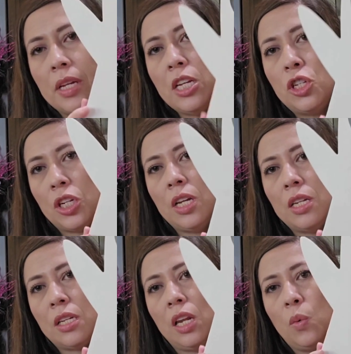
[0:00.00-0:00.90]
But each
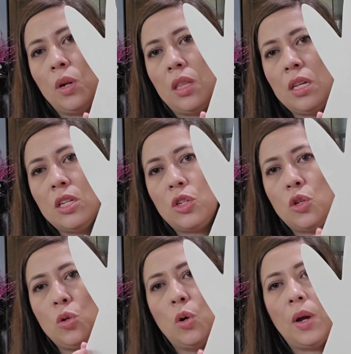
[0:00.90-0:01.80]
kid is getting one of these
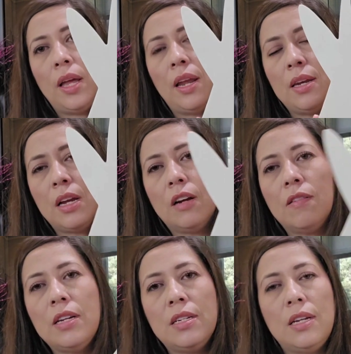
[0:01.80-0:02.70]
to go ahead and
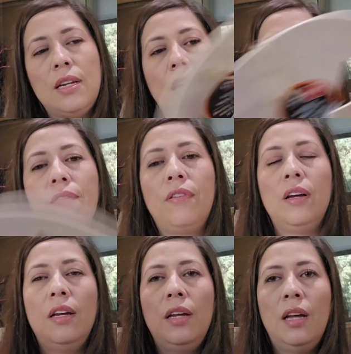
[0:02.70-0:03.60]
decorate and have.